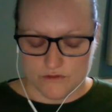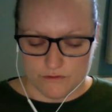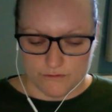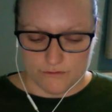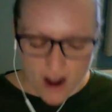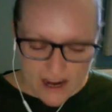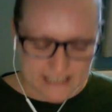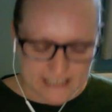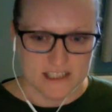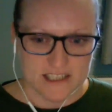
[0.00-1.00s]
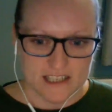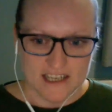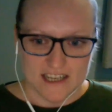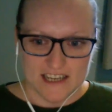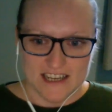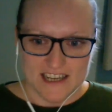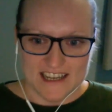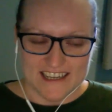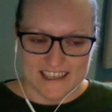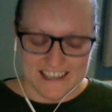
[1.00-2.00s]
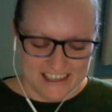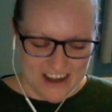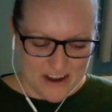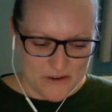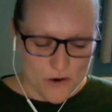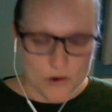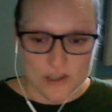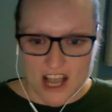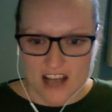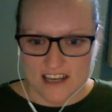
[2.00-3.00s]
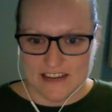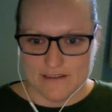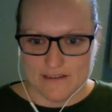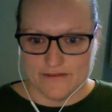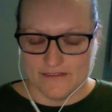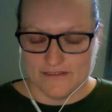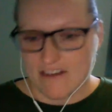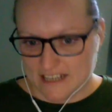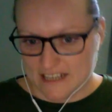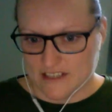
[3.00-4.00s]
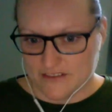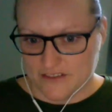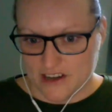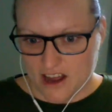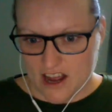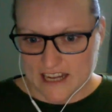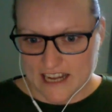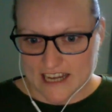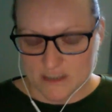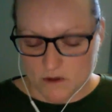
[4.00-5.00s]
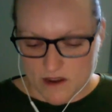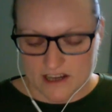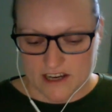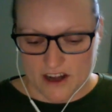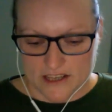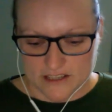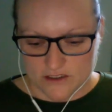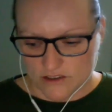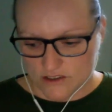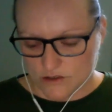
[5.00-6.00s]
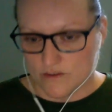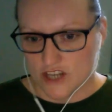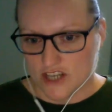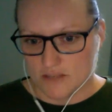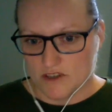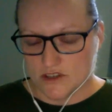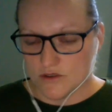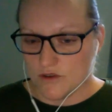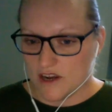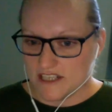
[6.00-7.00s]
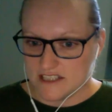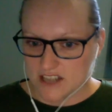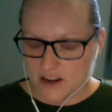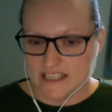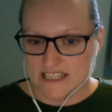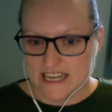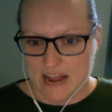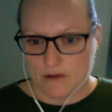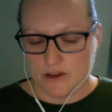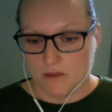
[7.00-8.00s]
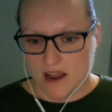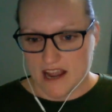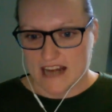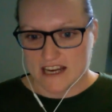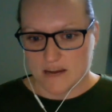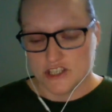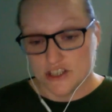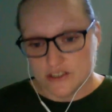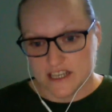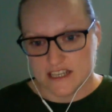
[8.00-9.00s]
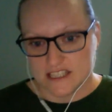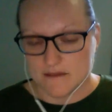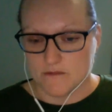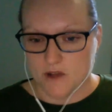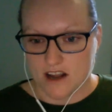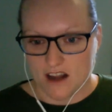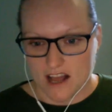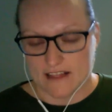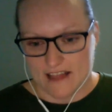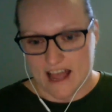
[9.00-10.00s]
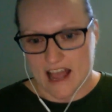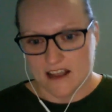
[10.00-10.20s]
find, you know, alternative narratives, if you like. And so, you know, it's not a sort of a judgment at all. I can totally see how you might end up producing a scheme of work like that.